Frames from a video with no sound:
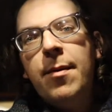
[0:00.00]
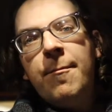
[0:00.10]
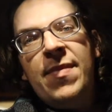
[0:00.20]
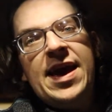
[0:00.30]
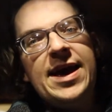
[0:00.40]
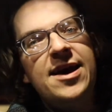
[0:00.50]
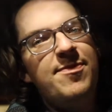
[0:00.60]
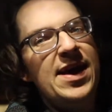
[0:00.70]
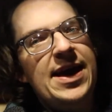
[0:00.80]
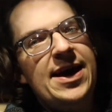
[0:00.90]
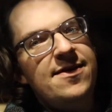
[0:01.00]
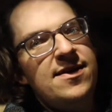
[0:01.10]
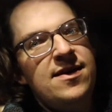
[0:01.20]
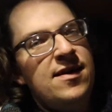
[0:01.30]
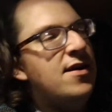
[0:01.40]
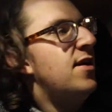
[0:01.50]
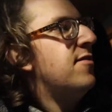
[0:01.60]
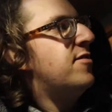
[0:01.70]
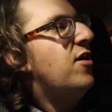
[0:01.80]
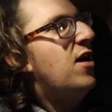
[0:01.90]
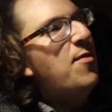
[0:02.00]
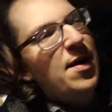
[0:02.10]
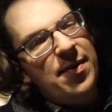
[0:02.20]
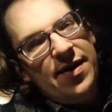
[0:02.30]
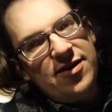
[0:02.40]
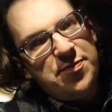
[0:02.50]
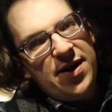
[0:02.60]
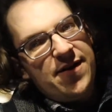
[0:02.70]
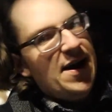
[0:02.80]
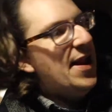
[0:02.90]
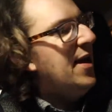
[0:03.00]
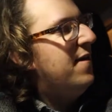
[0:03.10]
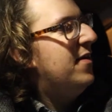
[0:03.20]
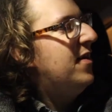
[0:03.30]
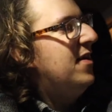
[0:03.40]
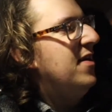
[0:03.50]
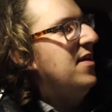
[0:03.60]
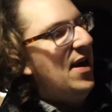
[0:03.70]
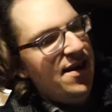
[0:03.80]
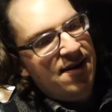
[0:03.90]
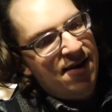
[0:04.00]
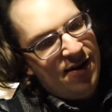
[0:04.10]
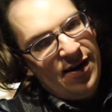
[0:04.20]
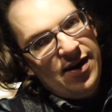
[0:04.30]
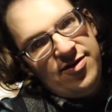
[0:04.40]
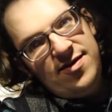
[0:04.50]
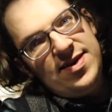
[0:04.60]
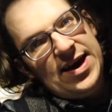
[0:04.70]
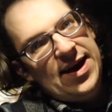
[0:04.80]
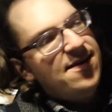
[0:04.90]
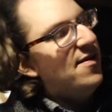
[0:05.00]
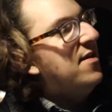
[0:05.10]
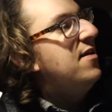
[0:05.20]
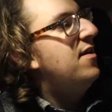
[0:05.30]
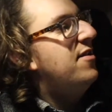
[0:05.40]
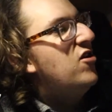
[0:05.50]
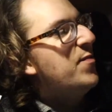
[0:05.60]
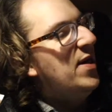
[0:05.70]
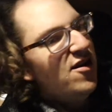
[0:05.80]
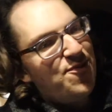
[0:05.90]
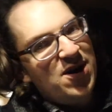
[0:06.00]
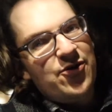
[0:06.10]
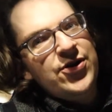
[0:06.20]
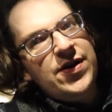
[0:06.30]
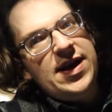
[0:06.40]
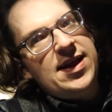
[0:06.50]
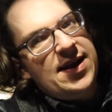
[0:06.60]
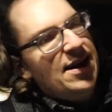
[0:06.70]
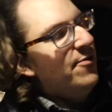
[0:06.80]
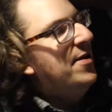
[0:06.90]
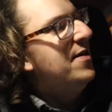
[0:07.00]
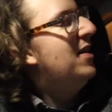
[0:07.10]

Man, guys, man, guys. So I'm on my lunch break right now, and jeez, guys, took my lunch break real late tonight, real